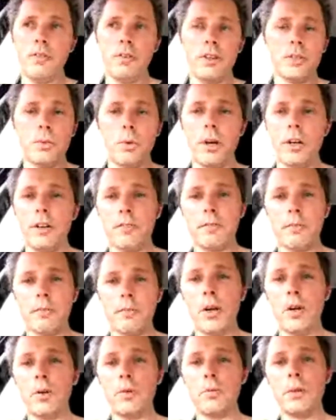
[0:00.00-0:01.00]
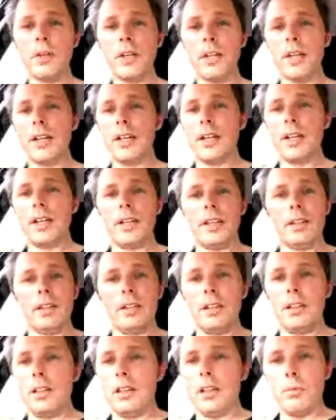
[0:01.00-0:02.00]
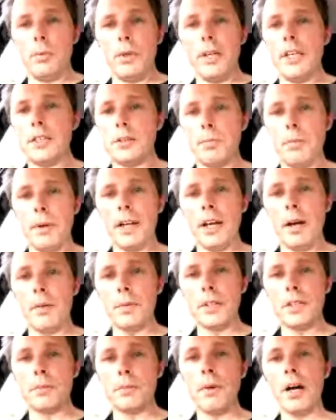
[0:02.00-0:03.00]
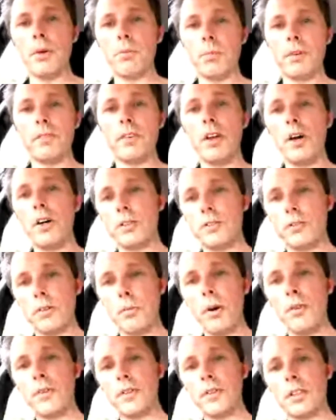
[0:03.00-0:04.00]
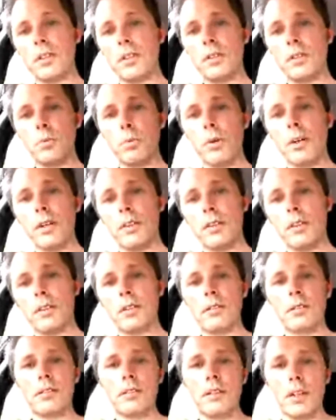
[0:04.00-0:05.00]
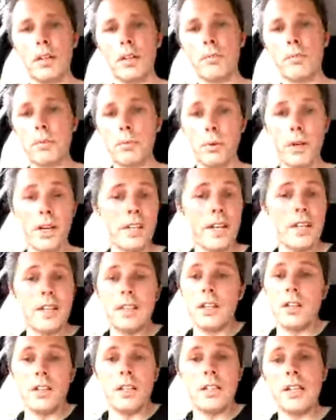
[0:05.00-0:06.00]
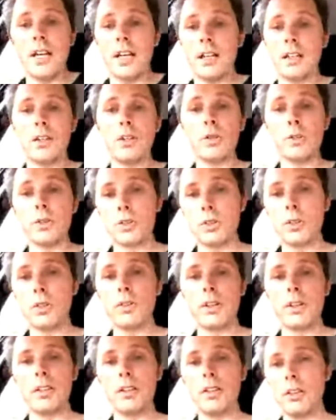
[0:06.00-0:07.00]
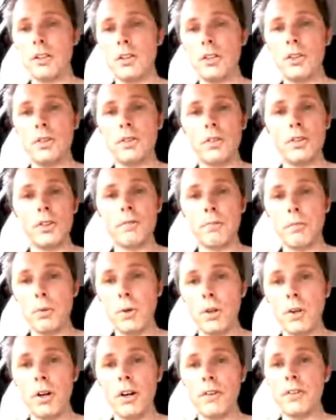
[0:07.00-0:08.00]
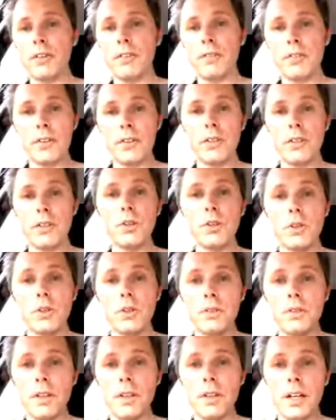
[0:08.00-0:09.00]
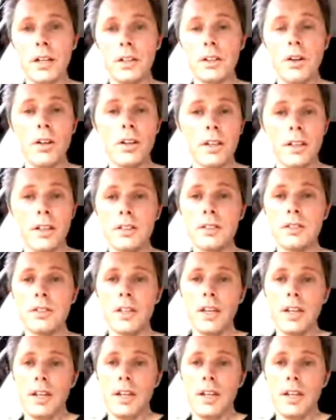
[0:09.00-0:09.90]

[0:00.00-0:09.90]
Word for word: everyone's working from home. We need to pick up the demand we've lost from offices with, yeah. you know, people. And, and, you know, exactly your story. You, you've bought coffee for your uh, colleagues